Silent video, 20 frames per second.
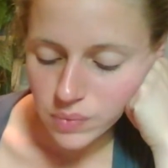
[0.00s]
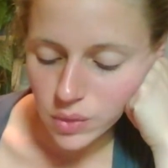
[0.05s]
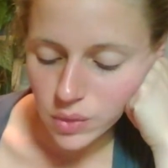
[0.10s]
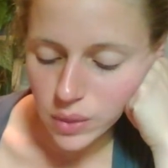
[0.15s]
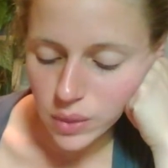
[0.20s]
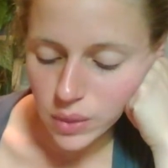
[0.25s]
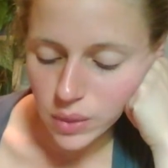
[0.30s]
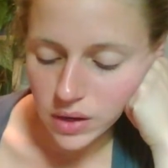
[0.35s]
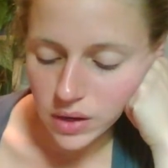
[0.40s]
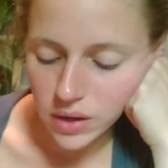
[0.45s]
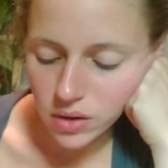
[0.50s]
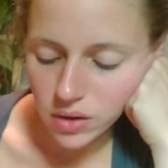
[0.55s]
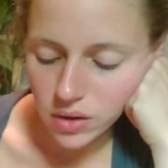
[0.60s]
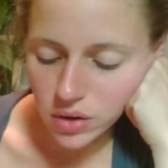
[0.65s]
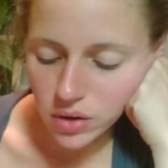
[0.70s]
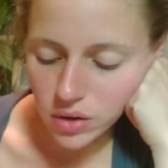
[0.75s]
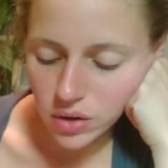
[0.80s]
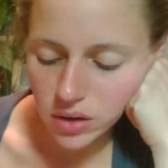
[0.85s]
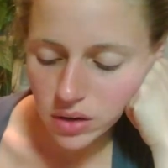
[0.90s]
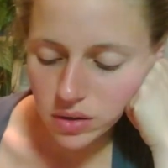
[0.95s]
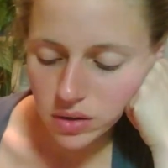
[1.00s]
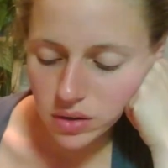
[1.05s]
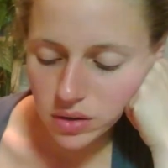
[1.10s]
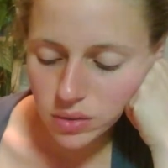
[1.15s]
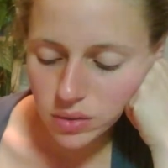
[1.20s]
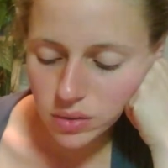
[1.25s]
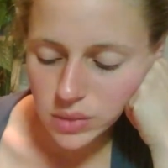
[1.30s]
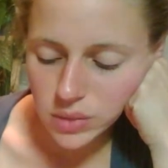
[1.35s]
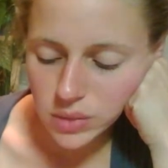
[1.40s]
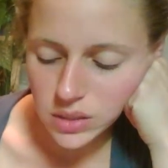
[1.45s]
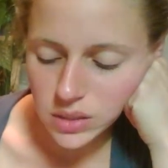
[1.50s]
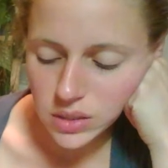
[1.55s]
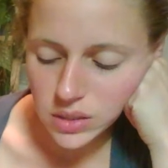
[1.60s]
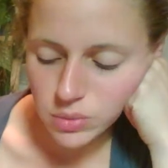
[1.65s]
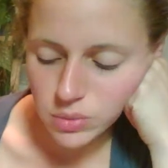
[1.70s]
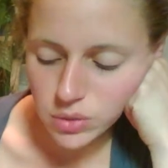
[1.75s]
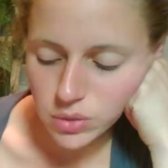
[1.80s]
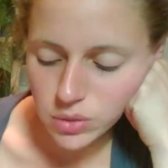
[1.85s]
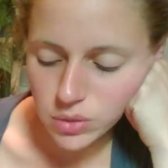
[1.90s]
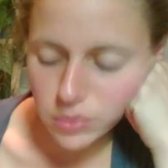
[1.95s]
When a creditor obtains
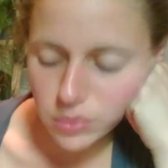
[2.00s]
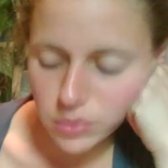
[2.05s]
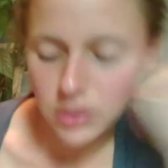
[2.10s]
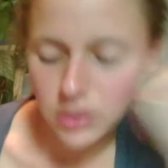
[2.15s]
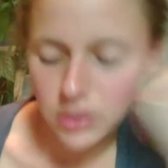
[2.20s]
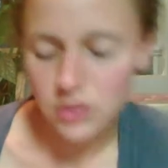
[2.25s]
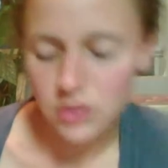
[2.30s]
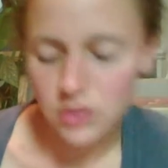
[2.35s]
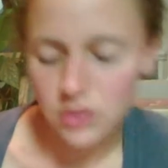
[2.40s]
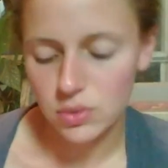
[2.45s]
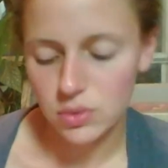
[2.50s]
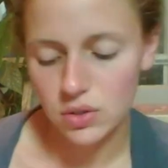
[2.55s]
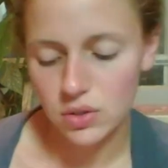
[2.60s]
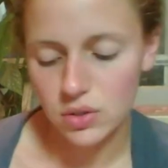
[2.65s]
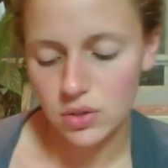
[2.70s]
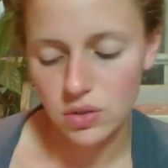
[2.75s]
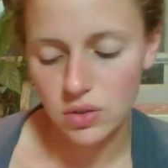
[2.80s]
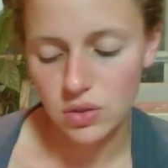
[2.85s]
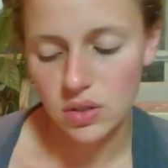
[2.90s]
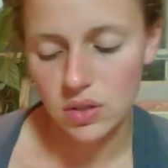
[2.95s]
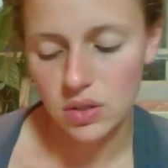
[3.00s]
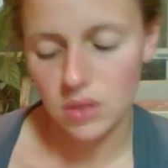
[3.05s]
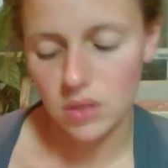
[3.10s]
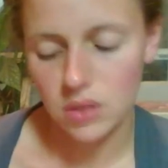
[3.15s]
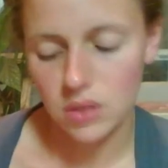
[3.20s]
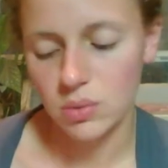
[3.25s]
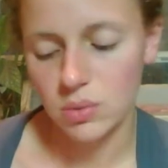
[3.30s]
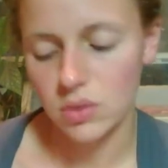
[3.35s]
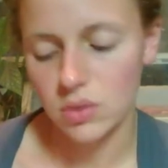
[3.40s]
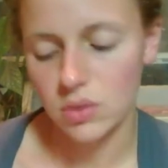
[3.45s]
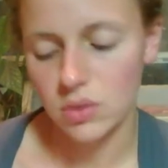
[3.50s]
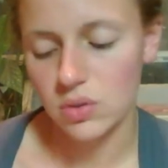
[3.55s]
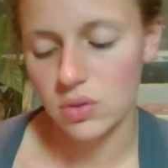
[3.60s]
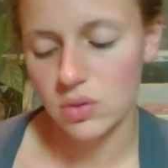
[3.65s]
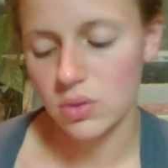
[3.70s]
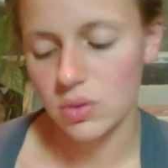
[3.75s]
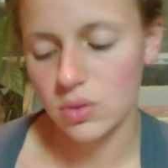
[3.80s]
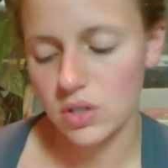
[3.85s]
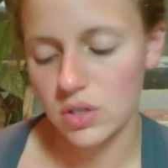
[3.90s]
multiple credit scores and uses the computed score,